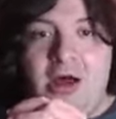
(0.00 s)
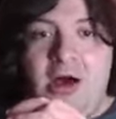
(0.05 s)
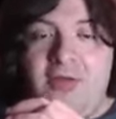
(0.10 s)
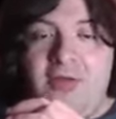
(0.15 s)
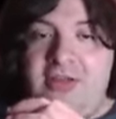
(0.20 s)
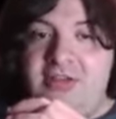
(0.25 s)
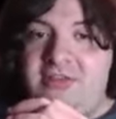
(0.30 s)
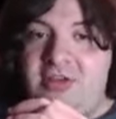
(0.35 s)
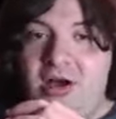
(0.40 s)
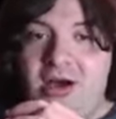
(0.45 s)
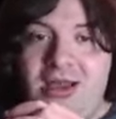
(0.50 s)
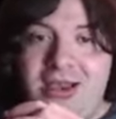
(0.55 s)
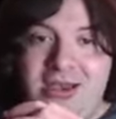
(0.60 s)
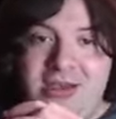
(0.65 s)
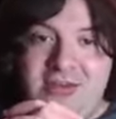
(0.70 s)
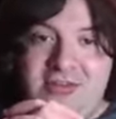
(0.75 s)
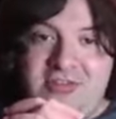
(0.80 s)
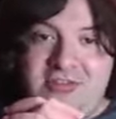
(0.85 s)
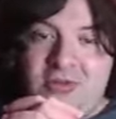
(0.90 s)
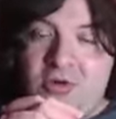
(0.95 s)
these haunted
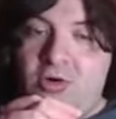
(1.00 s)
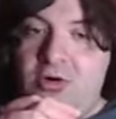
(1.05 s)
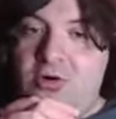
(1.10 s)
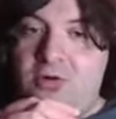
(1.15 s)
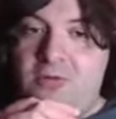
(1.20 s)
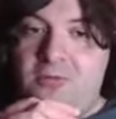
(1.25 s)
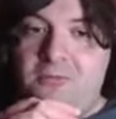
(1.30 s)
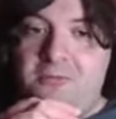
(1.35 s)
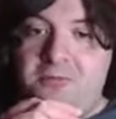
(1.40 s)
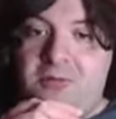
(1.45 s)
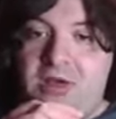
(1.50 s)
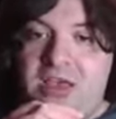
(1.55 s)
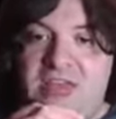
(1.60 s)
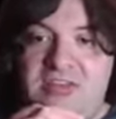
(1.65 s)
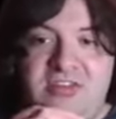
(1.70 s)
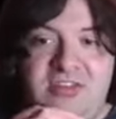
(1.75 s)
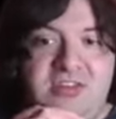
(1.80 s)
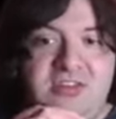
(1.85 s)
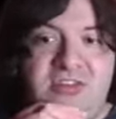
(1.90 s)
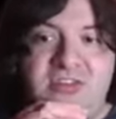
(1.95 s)
historical
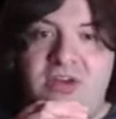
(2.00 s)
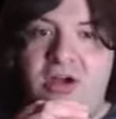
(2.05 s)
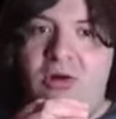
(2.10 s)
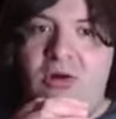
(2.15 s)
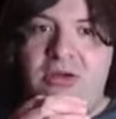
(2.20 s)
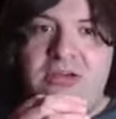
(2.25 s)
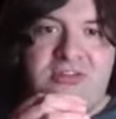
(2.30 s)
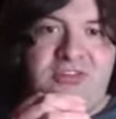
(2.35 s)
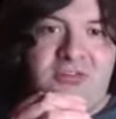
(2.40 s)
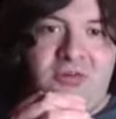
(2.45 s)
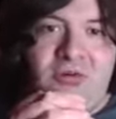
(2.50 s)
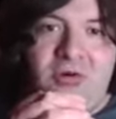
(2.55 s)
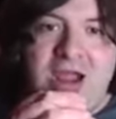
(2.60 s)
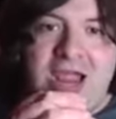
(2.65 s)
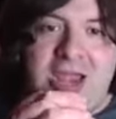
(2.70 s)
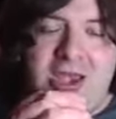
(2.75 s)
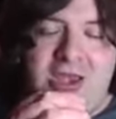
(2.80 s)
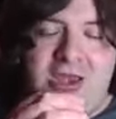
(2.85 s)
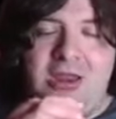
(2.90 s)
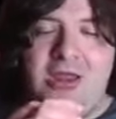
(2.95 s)
places is always
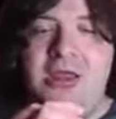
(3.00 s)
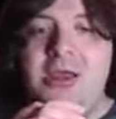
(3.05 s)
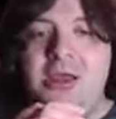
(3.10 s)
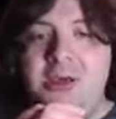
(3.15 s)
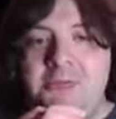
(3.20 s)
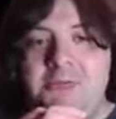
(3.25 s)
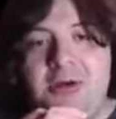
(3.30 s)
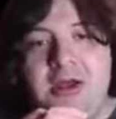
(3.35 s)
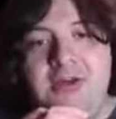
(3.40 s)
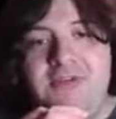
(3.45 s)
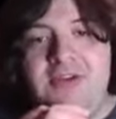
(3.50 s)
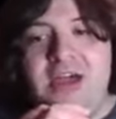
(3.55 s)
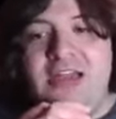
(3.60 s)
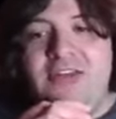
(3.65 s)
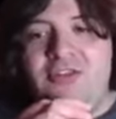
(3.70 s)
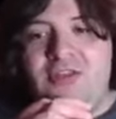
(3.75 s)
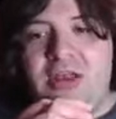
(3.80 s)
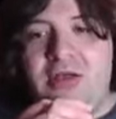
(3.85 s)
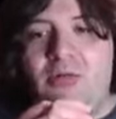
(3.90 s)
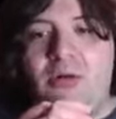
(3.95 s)
great. But
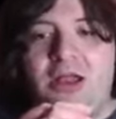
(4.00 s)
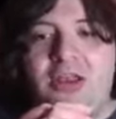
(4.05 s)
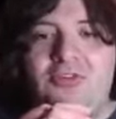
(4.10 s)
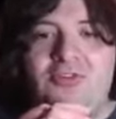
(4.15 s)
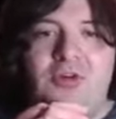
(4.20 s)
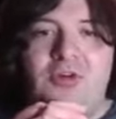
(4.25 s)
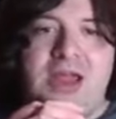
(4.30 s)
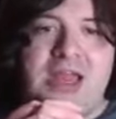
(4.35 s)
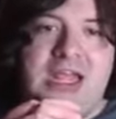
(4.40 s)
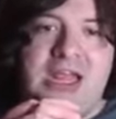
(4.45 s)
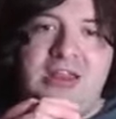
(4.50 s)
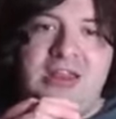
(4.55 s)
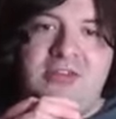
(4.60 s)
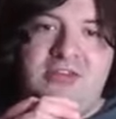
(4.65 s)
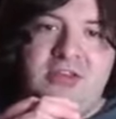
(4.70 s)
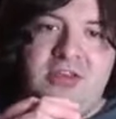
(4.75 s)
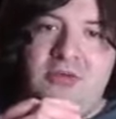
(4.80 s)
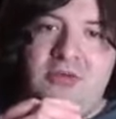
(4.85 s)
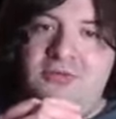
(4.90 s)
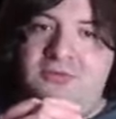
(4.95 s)
eventually, I want to try to get into
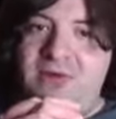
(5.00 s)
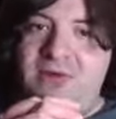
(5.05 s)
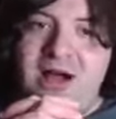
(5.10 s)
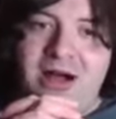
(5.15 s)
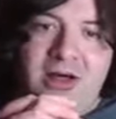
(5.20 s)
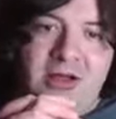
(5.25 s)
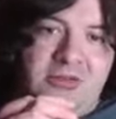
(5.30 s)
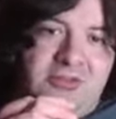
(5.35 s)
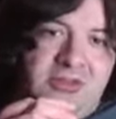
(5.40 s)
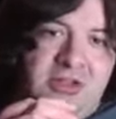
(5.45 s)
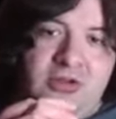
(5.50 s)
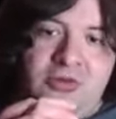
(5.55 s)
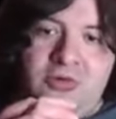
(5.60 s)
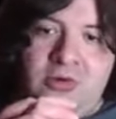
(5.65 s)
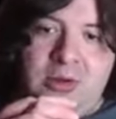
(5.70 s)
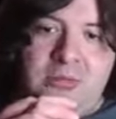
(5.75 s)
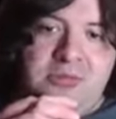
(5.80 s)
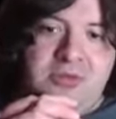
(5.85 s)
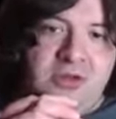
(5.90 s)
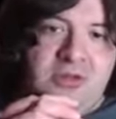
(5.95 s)
ufology,
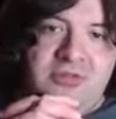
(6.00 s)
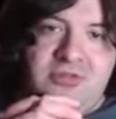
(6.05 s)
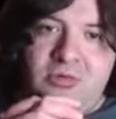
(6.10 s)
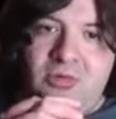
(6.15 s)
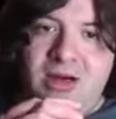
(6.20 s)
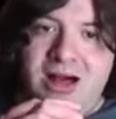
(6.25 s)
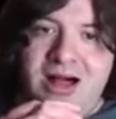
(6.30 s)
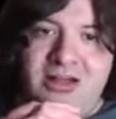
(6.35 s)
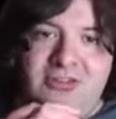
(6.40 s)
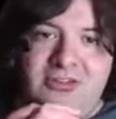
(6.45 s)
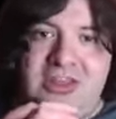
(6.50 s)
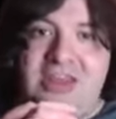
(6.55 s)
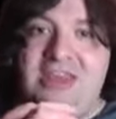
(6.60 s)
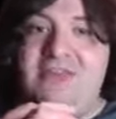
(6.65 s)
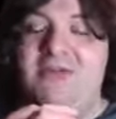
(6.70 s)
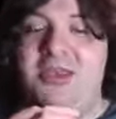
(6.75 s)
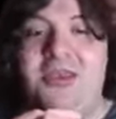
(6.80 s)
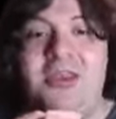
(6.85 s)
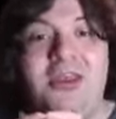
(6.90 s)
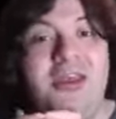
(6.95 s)
cryptozoology,
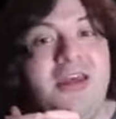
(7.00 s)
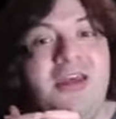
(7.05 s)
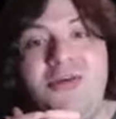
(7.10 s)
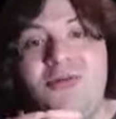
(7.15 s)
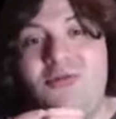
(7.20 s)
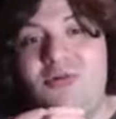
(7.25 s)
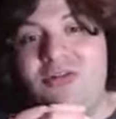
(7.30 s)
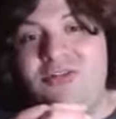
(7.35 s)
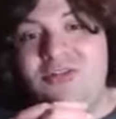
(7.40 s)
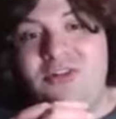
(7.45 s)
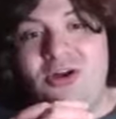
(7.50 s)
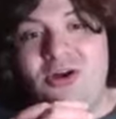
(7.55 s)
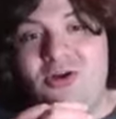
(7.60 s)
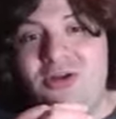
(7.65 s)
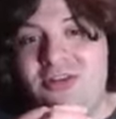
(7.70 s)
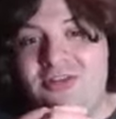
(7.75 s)
even what's known as